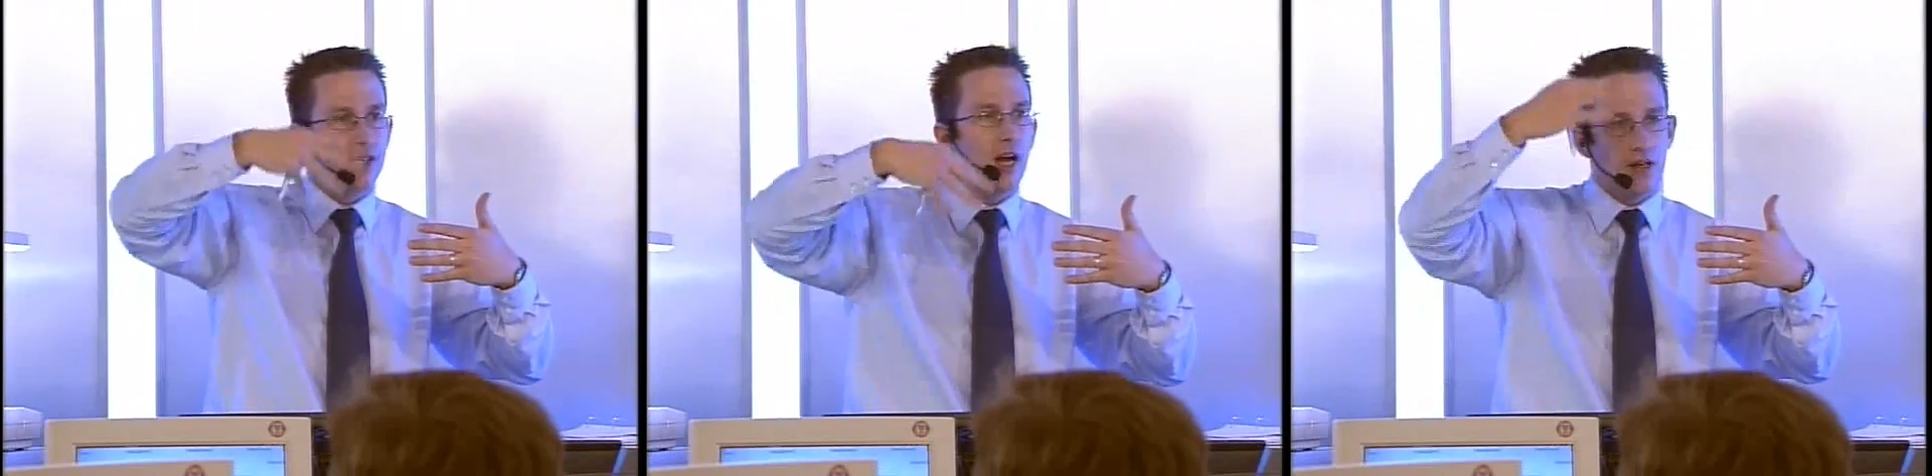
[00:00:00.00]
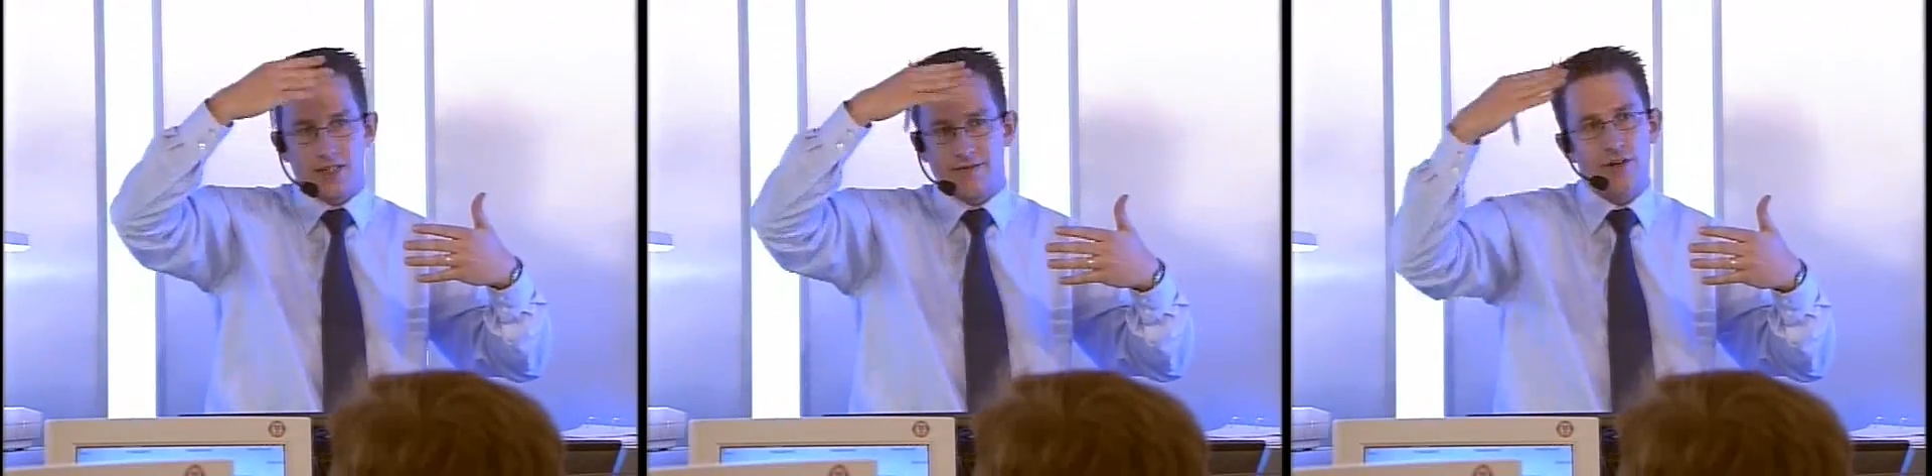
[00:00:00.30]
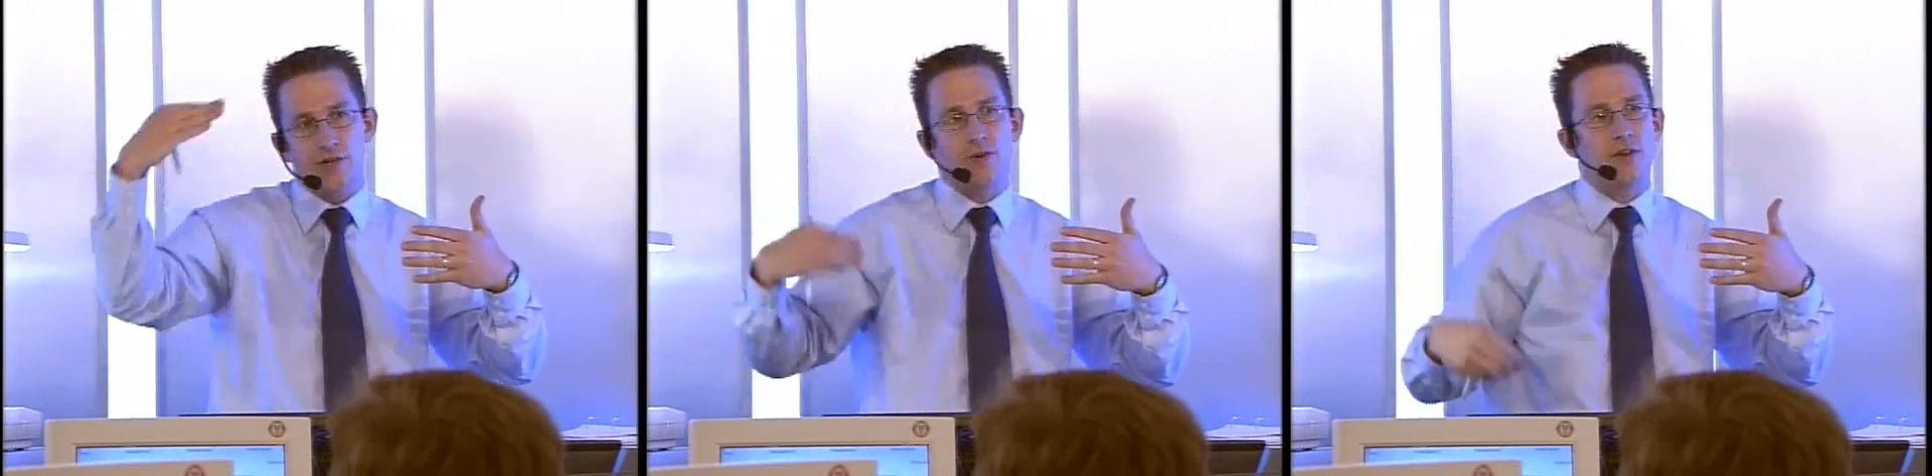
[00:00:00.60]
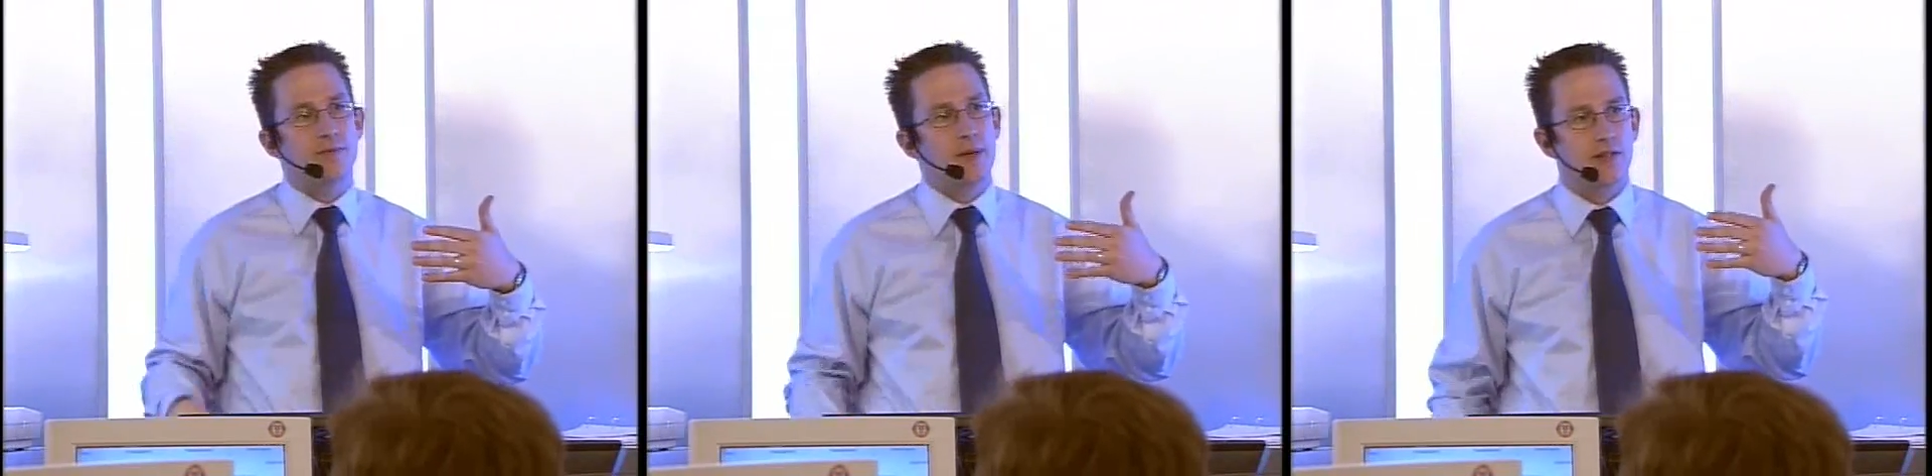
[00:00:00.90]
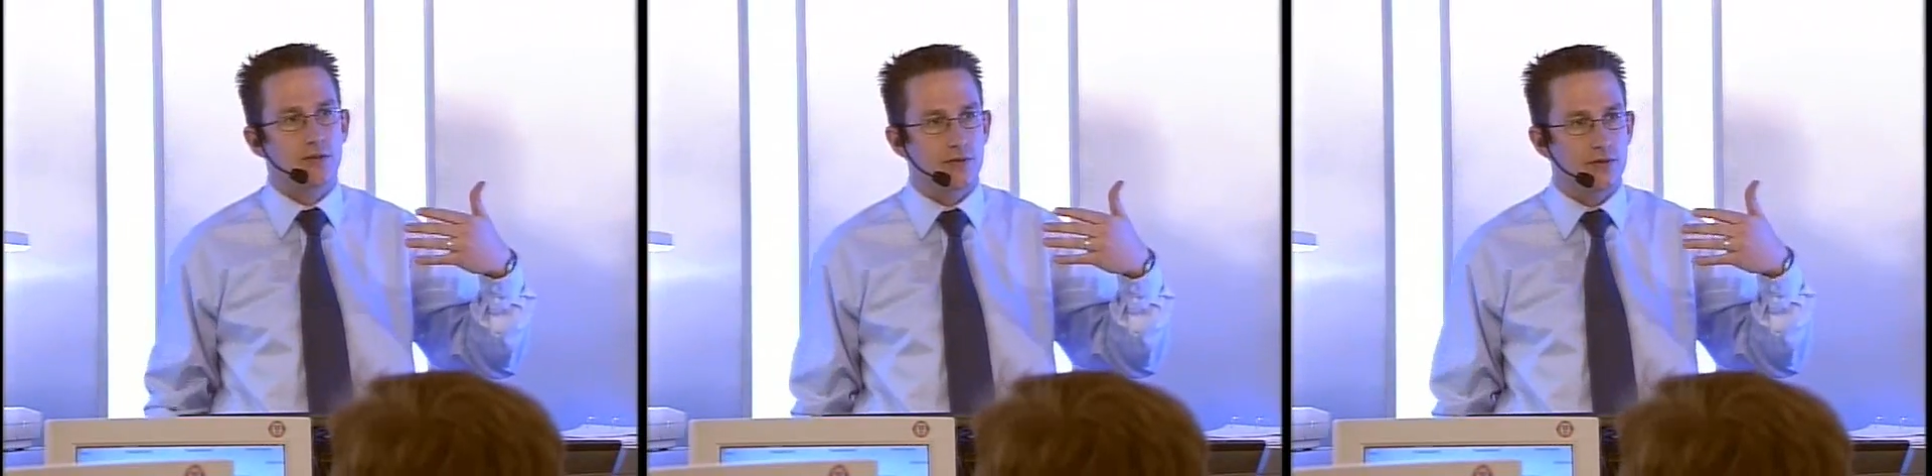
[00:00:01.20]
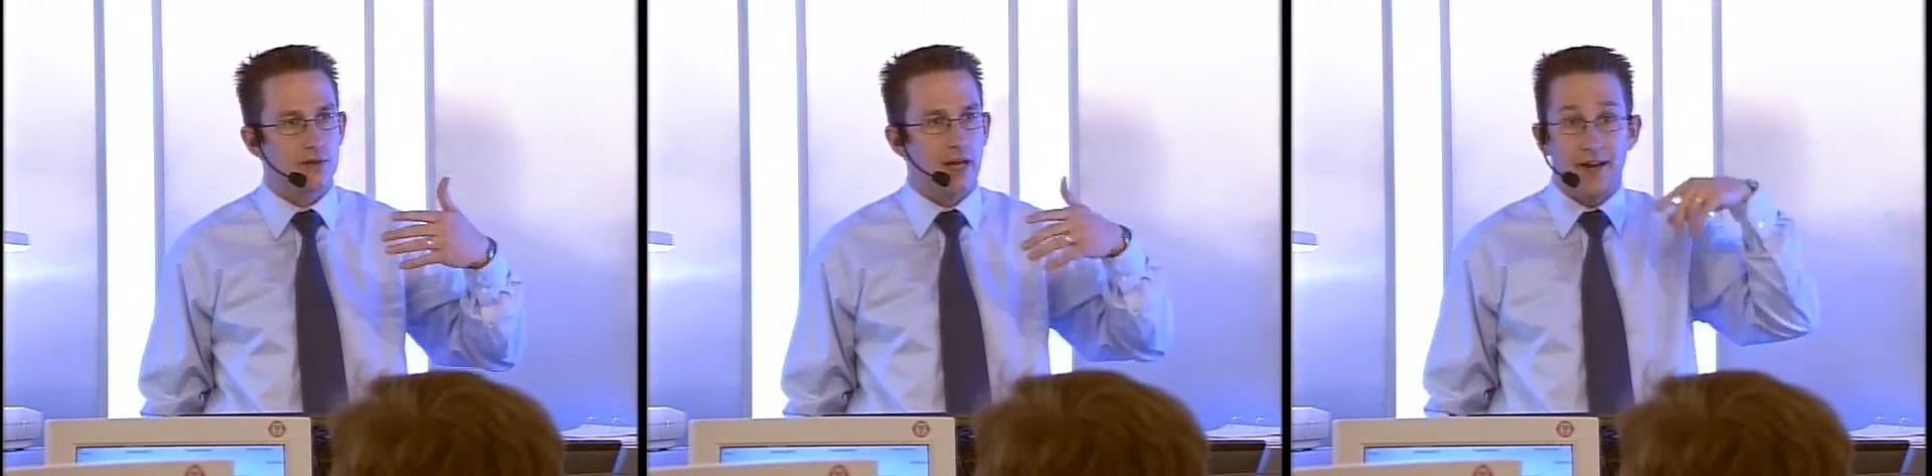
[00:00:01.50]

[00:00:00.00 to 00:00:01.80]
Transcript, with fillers: the colors for each one of those pixels